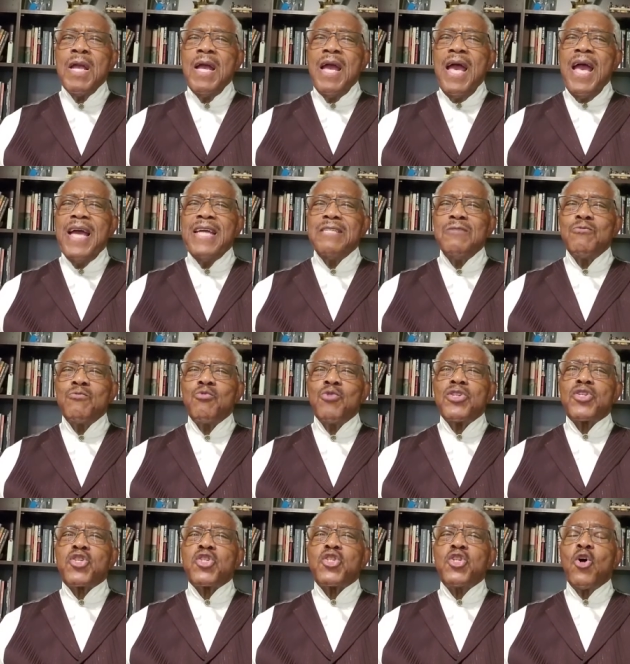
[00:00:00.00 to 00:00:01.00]
and
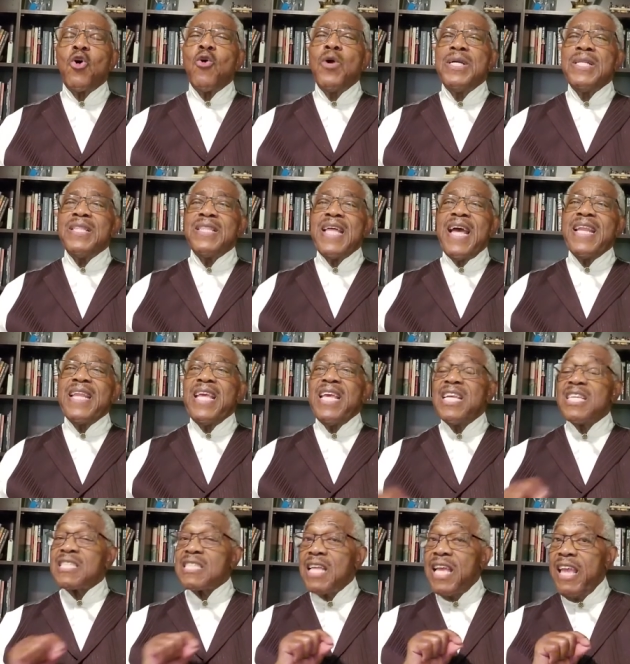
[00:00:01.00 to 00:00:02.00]
restoring, that
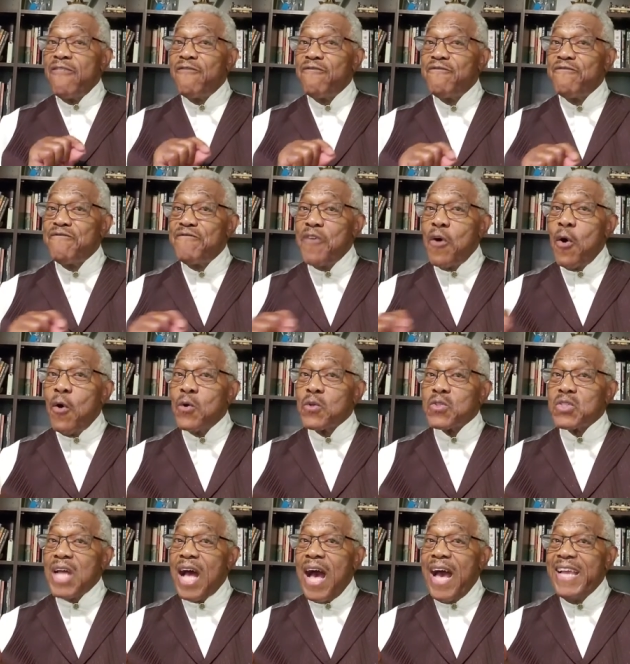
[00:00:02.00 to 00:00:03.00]
is a
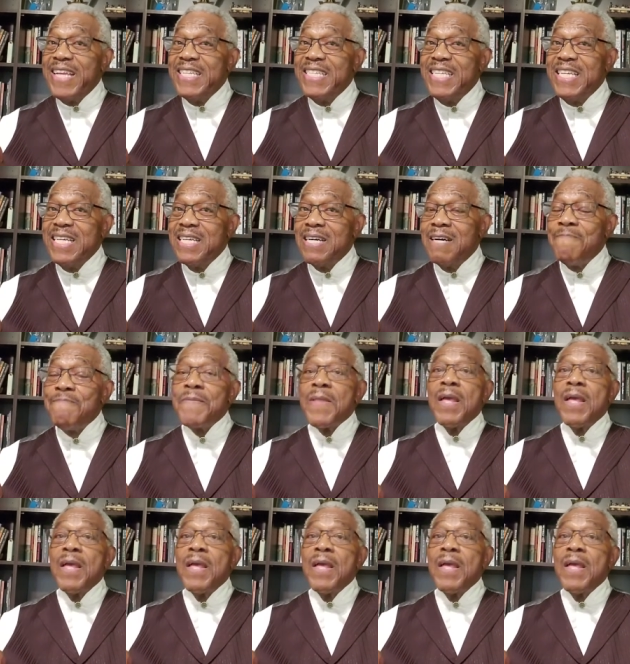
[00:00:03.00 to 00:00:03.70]
false idea